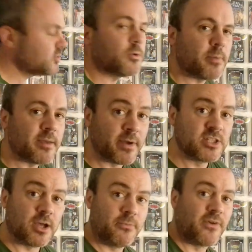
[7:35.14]
This would be in my
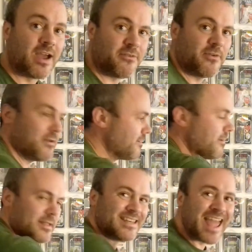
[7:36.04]
top five.
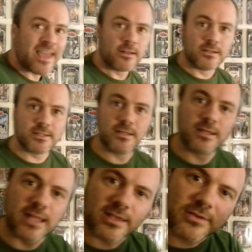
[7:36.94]
Nailed,
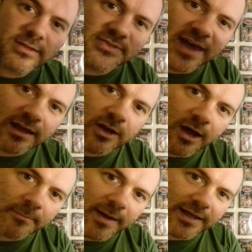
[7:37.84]
like that
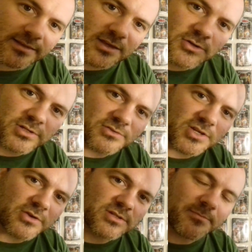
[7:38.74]
card back. They couldn't have
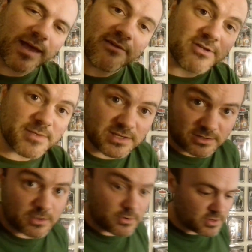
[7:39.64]
chosen a better image
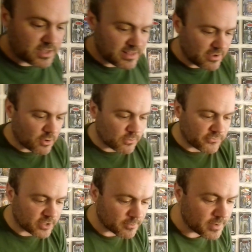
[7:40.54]
of Cody in that whole
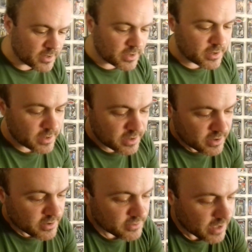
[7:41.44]
film.
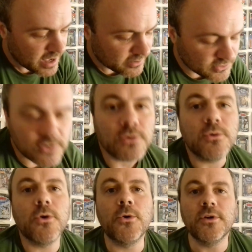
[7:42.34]
Execute
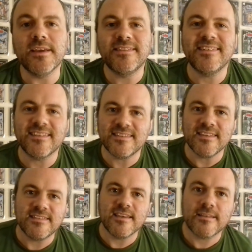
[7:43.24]
Order
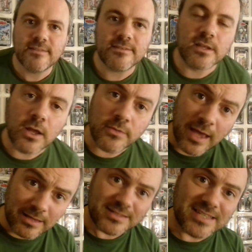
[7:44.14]
sixty-six, you know,
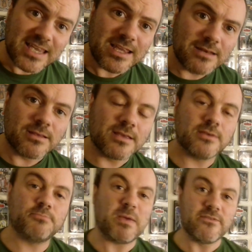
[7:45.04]
that scene,
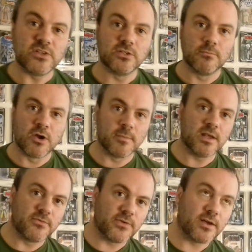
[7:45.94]
pivotal
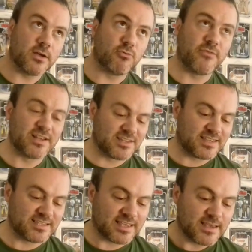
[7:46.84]
moment of uh, Revenge of
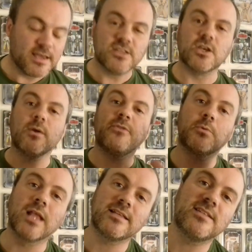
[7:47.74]
the Sith. So if you
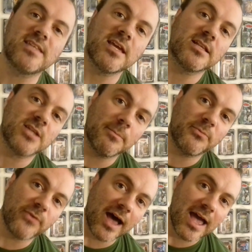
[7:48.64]
would like to see a
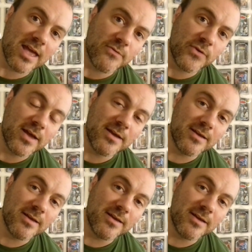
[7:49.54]
top five